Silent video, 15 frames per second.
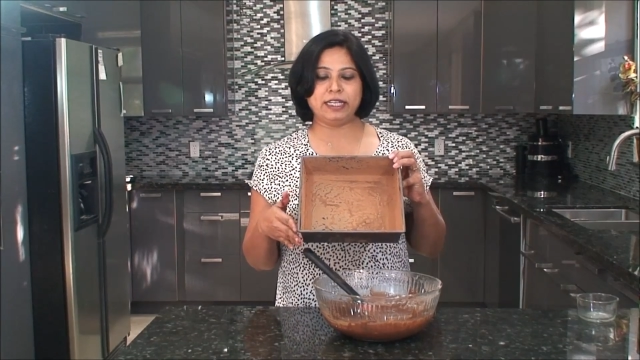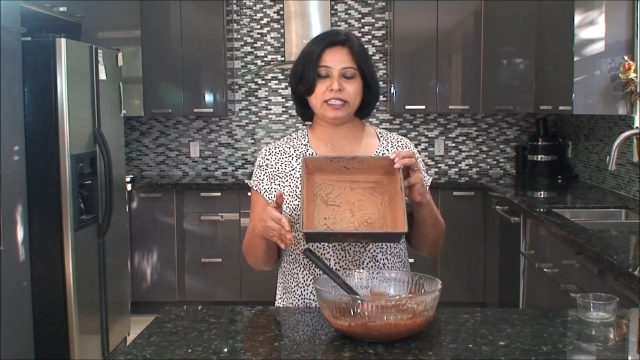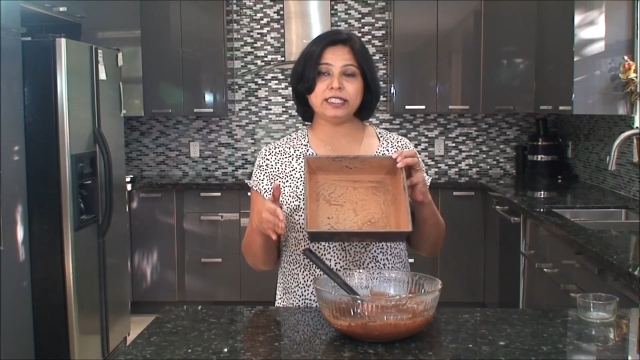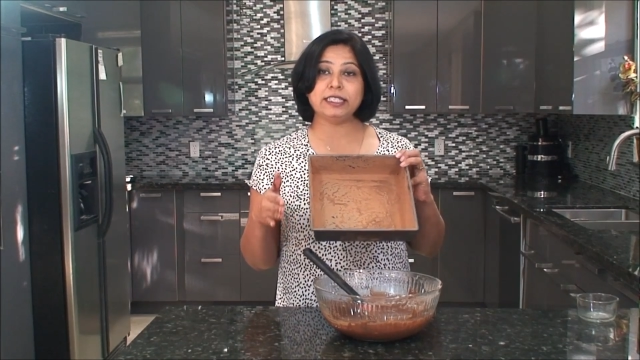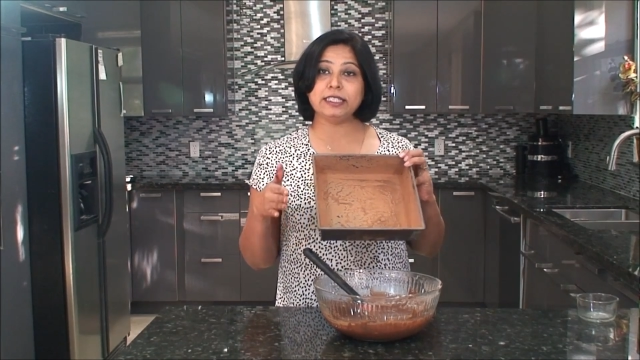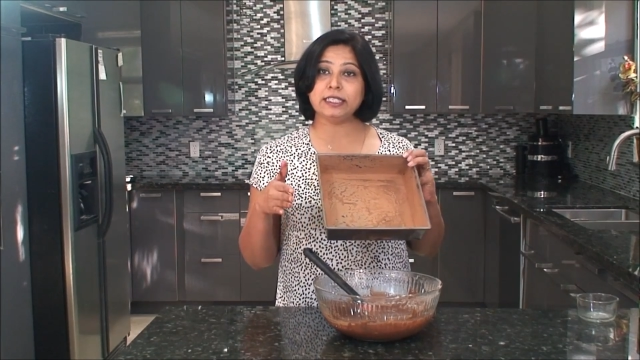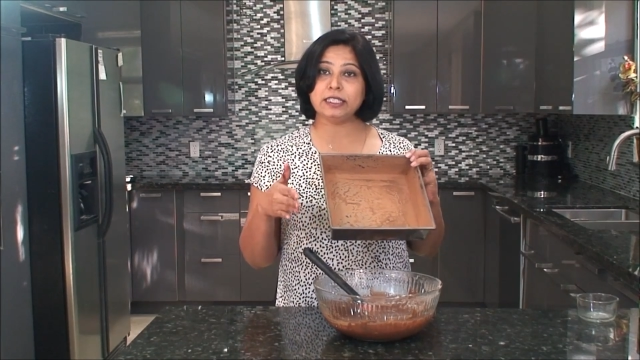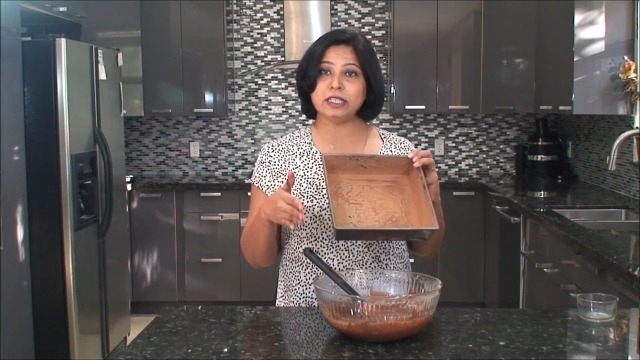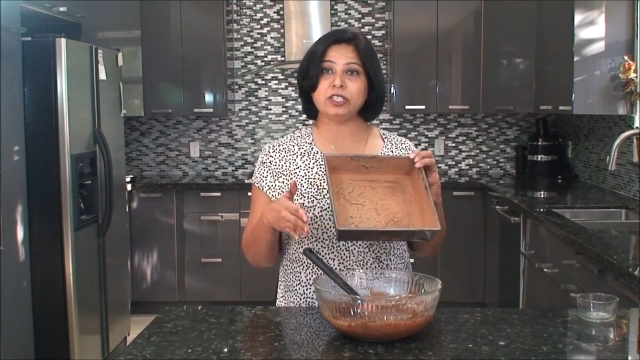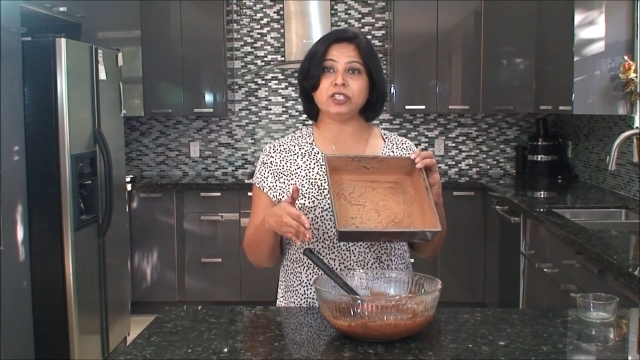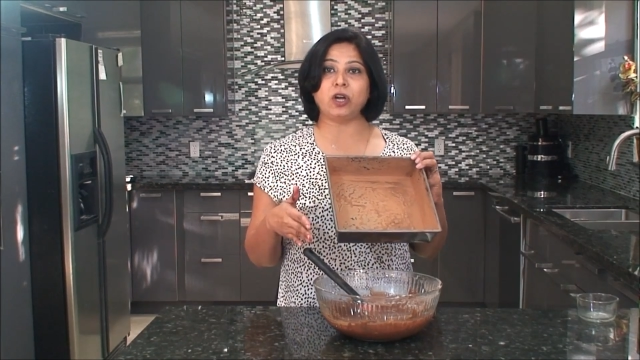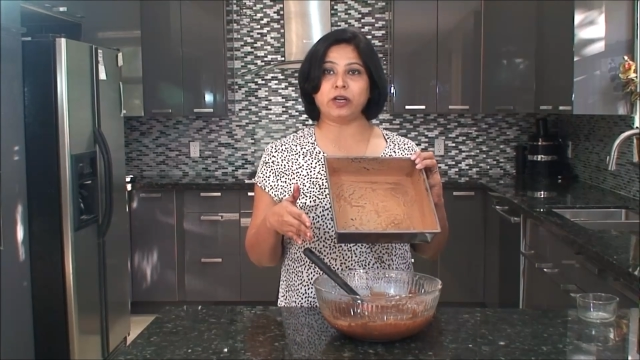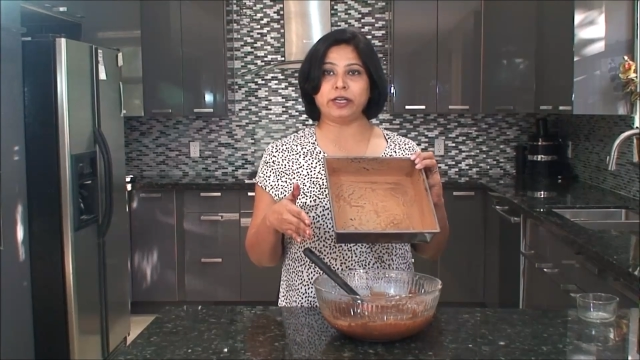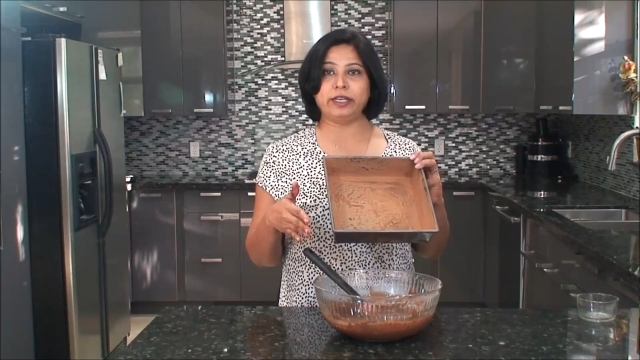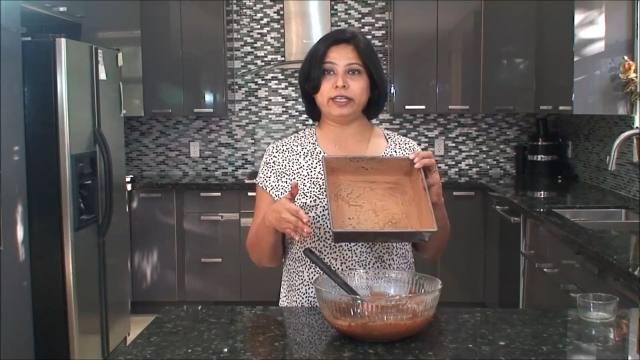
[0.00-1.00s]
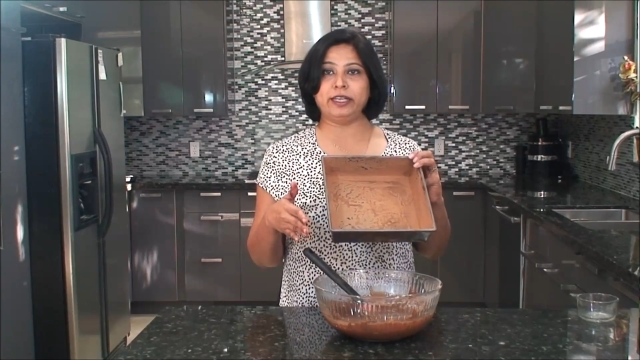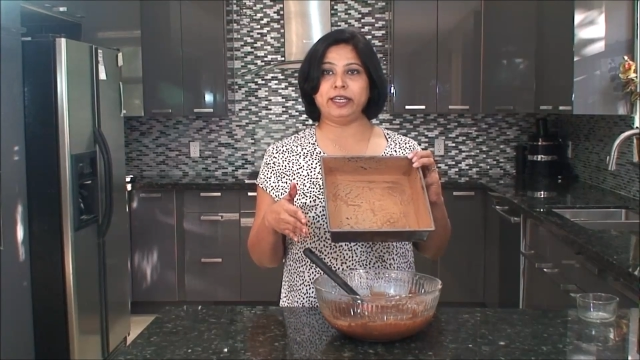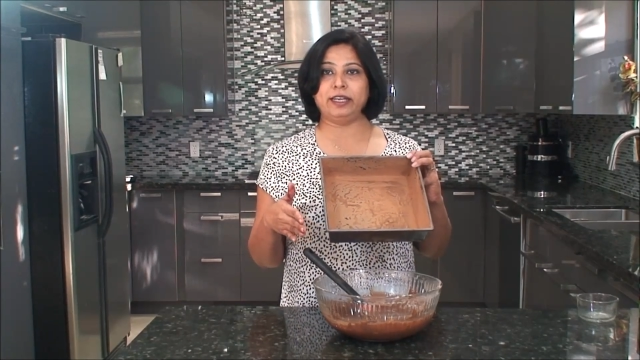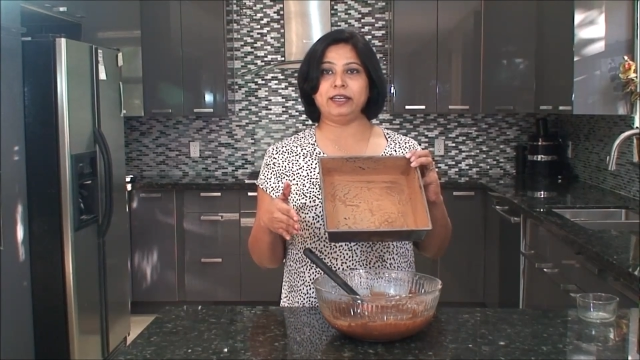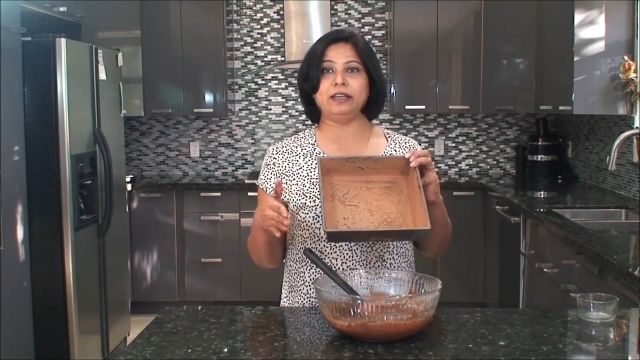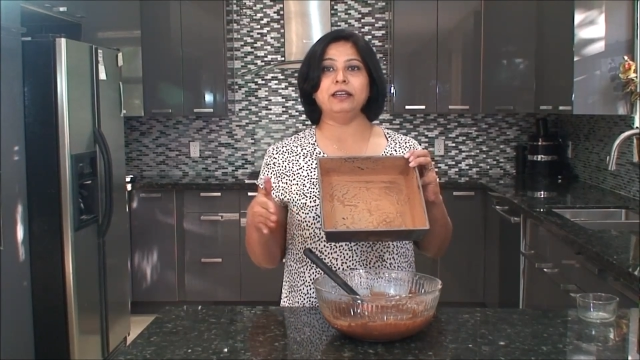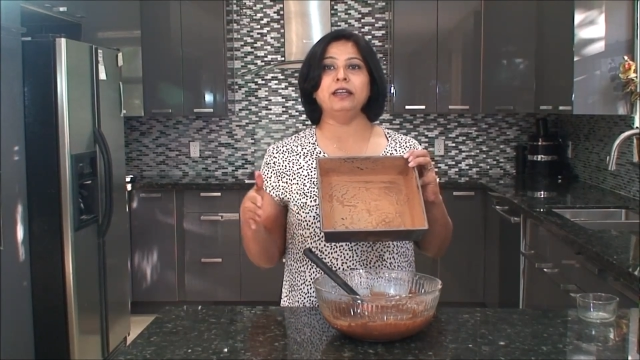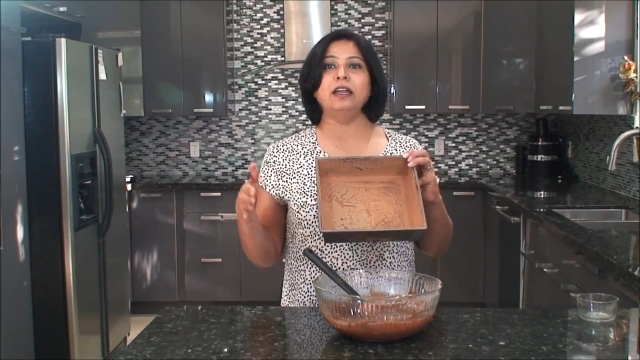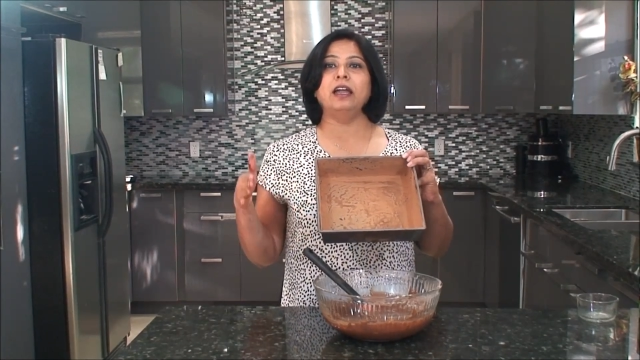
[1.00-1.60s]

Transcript: is this is a chocolate cake,